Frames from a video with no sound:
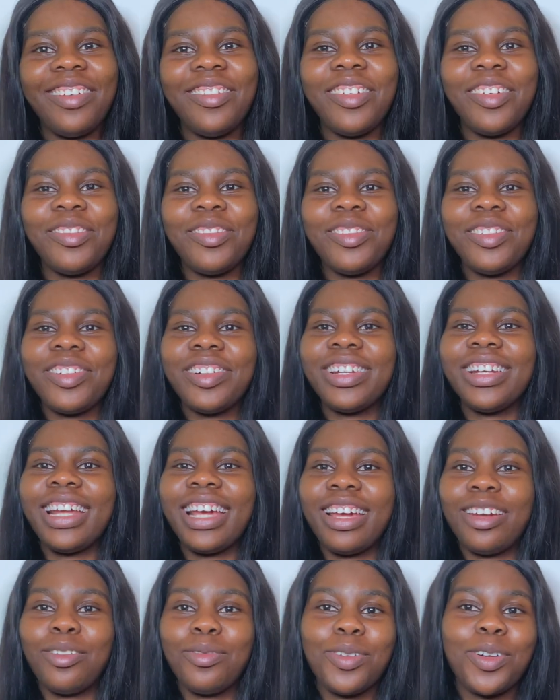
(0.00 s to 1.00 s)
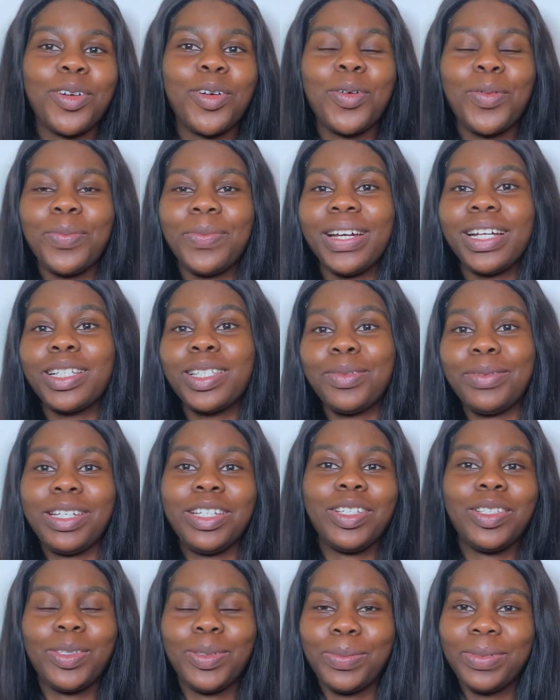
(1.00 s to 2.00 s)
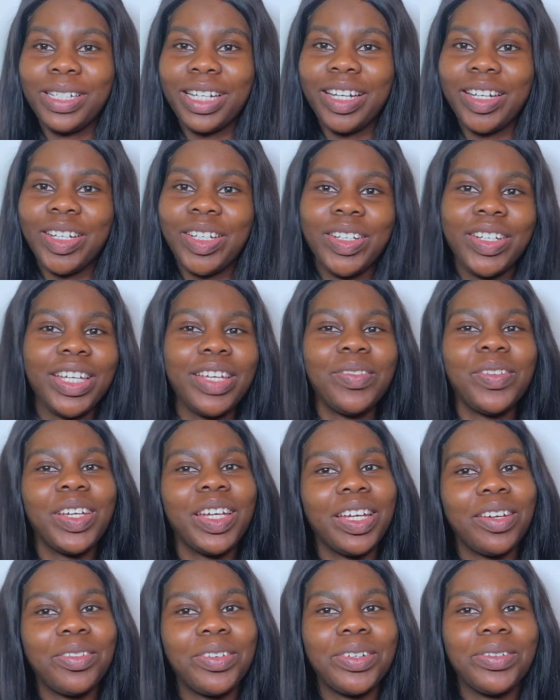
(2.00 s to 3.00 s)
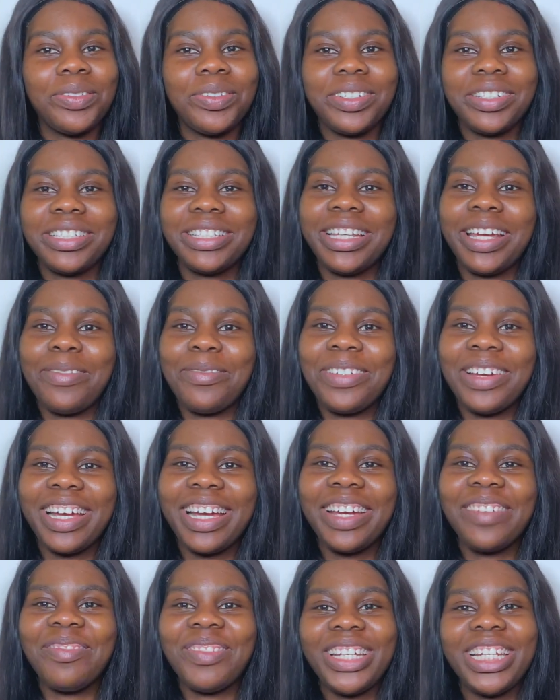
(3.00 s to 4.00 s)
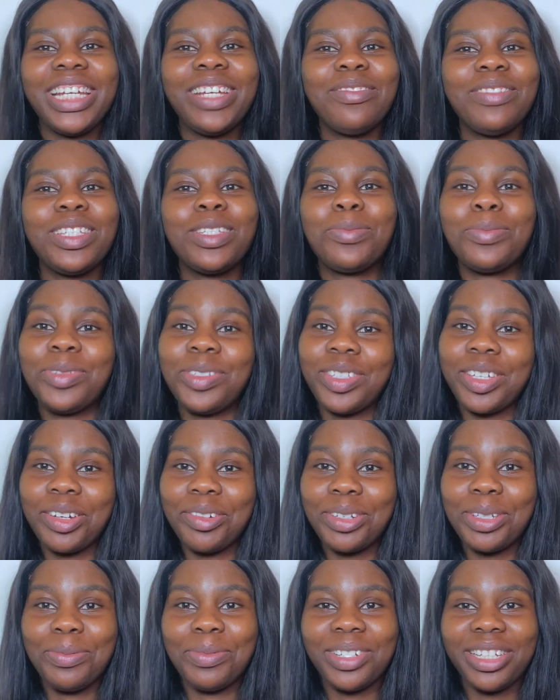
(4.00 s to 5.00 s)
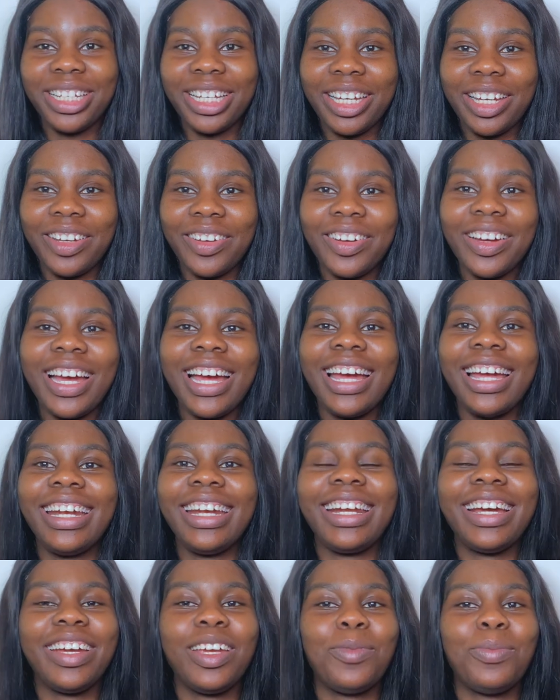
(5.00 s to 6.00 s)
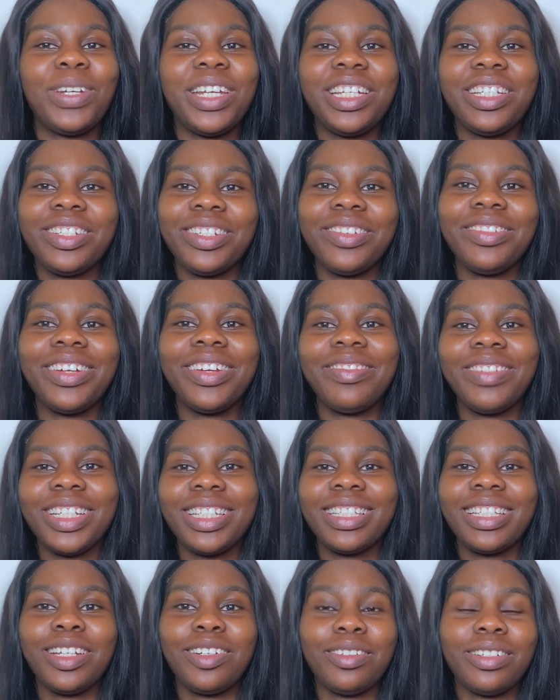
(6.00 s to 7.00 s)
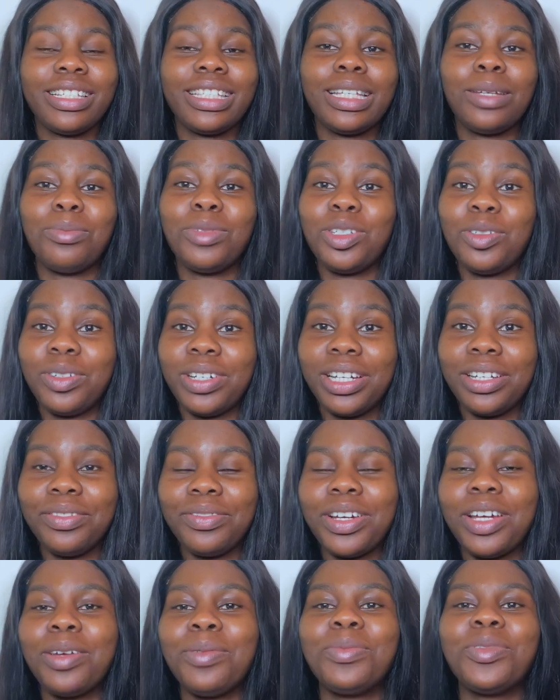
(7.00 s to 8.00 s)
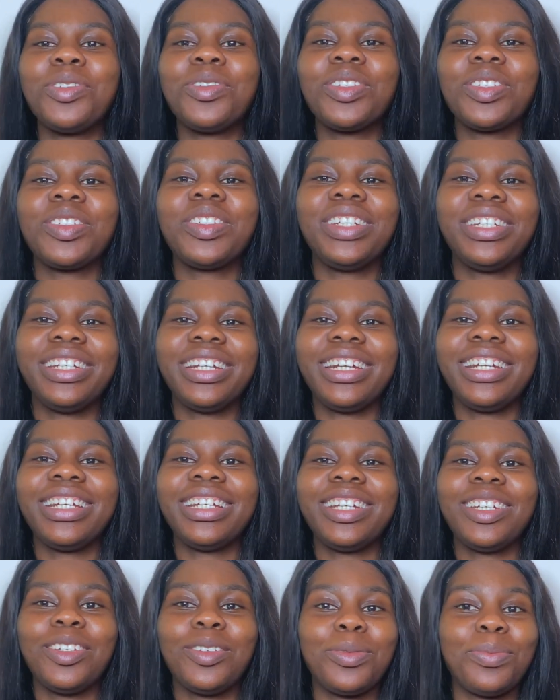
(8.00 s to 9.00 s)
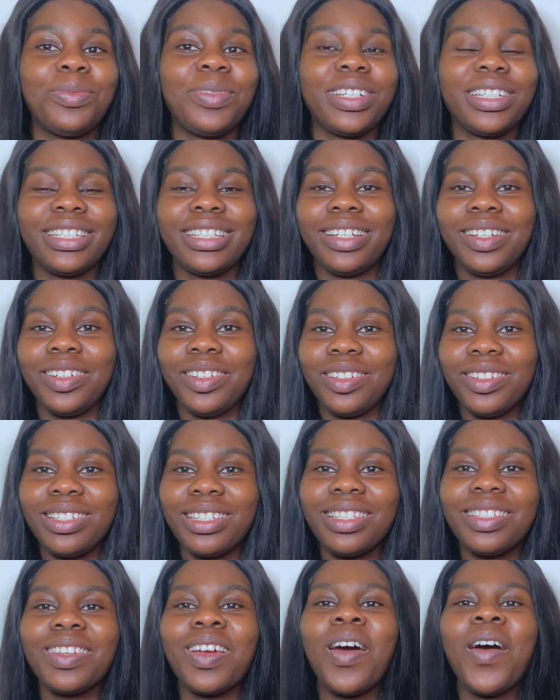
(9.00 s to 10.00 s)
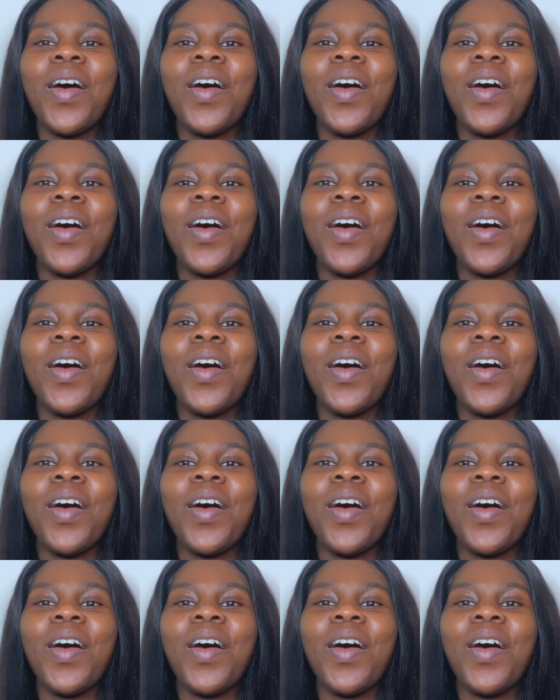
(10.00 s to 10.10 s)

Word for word: Hello everyone and welcome back to my YouTube channel. If you're here for the first time, hi, my name is Busari Moliayo and I am a Nigerian registered nurse and midwife. I am also a United Kingdom registered nurse.